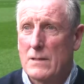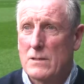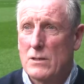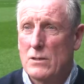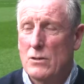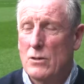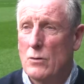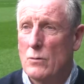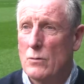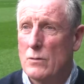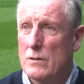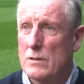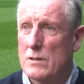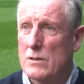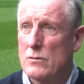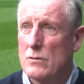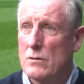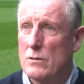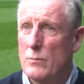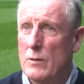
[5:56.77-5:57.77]
to know that
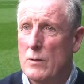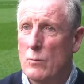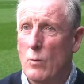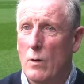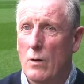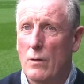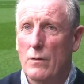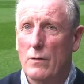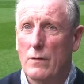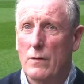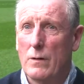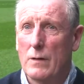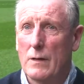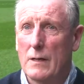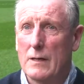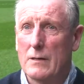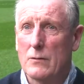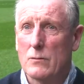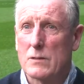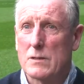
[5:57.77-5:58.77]
there's going to be one
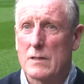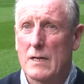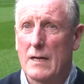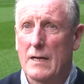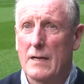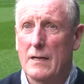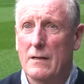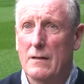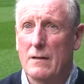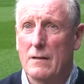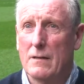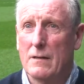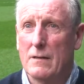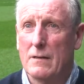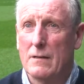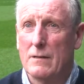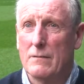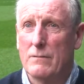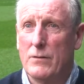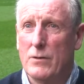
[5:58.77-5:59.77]
outside
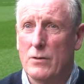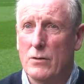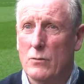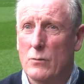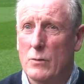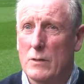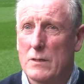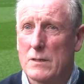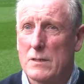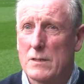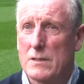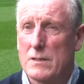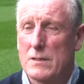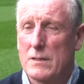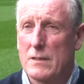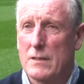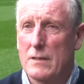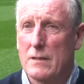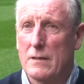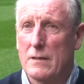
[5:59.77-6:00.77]
of you, it's